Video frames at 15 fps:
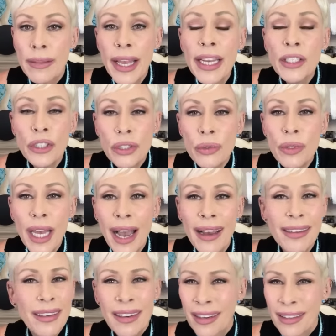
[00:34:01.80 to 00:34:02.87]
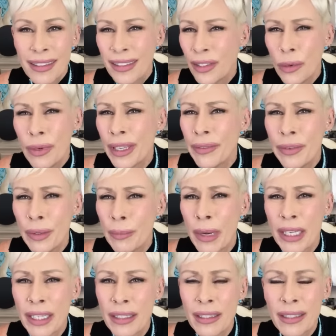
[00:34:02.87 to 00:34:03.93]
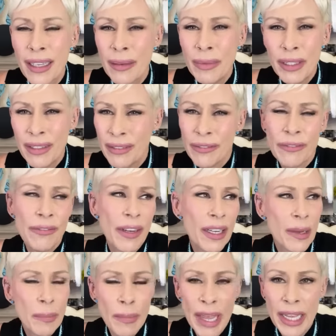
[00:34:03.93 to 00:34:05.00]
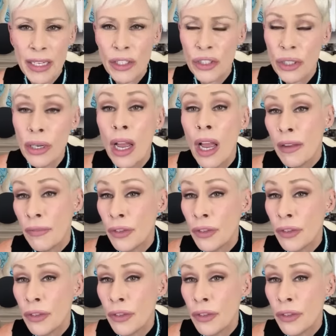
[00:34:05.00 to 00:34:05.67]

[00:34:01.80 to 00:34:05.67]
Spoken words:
They do that. Don't give your money to them. You're a fucking manager.